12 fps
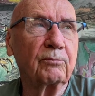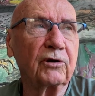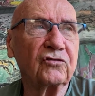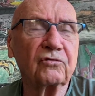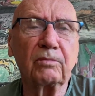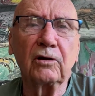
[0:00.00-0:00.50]
a
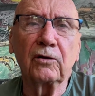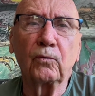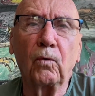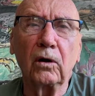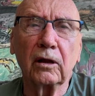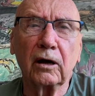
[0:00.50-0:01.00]
principal in
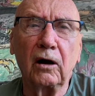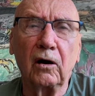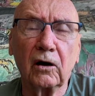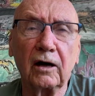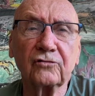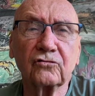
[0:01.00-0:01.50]

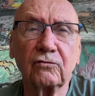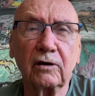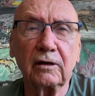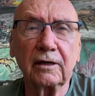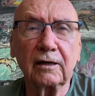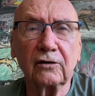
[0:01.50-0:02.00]
Wollongong,
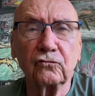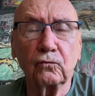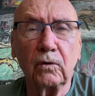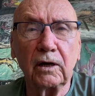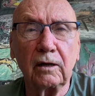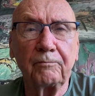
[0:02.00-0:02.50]
Australia as
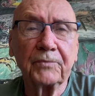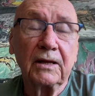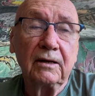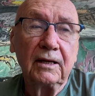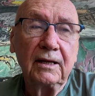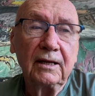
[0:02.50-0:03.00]
well.
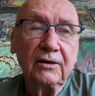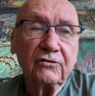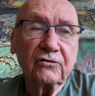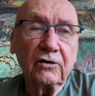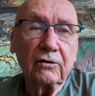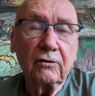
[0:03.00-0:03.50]

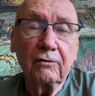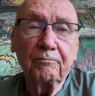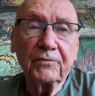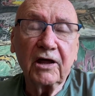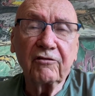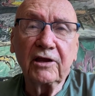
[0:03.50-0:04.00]
So
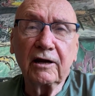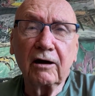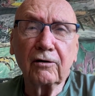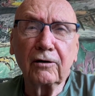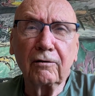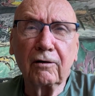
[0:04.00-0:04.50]
nothing
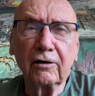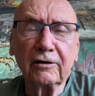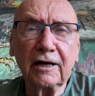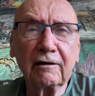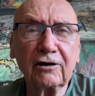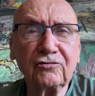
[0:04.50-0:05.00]
out of the
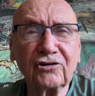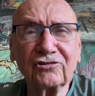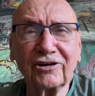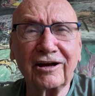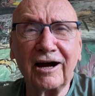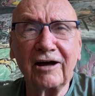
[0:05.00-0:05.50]
ordinary,
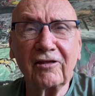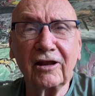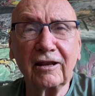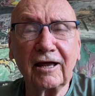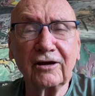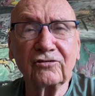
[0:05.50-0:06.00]
just a guy
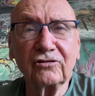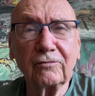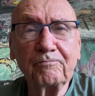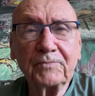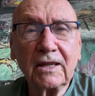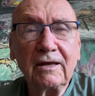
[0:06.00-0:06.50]
that likes
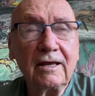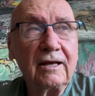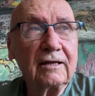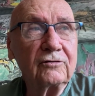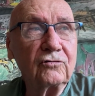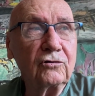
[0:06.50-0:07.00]

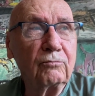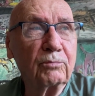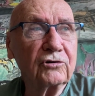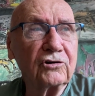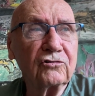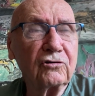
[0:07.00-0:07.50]
to
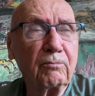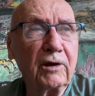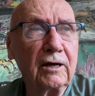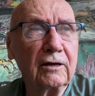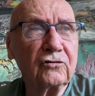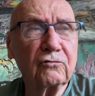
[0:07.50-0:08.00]

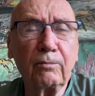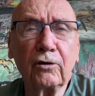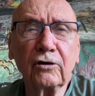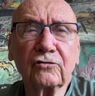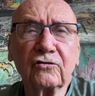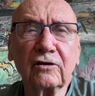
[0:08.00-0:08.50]
participate in
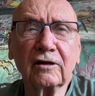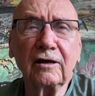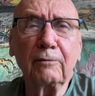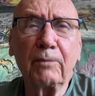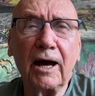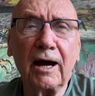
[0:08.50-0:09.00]
sports and keep